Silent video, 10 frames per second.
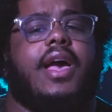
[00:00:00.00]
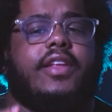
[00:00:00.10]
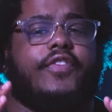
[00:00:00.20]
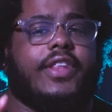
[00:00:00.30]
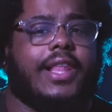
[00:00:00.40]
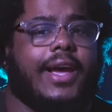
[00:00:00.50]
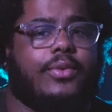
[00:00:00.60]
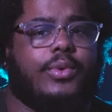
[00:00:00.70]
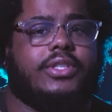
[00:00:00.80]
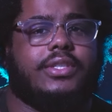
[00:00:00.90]
And if you
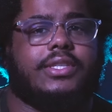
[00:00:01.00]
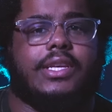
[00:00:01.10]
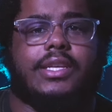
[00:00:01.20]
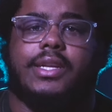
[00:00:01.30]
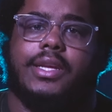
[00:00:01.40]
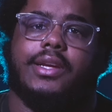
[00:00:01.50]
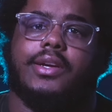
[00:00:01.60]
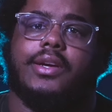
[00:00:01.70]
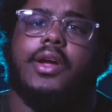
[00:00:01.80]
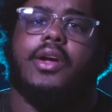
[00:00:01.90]
like what you see and
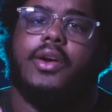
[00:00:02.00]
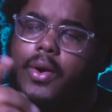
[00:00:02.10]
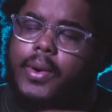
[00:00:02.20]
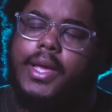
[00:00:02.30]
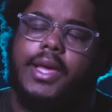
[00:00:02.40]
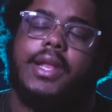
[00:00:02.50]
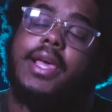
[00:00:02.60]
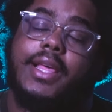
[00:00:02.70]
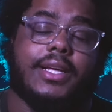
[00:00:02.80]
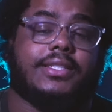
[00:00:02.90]
hear, go
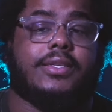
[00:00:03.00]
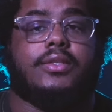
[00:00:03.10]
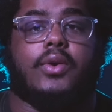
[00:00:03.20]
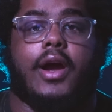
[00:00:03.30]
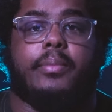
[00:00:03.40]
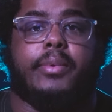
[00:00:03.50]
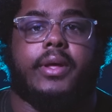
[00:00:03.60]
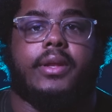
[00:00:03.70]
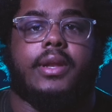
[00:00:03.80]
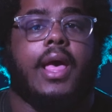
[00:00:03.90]
ahead, hit that subscribe
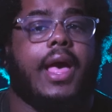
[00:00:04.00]
button,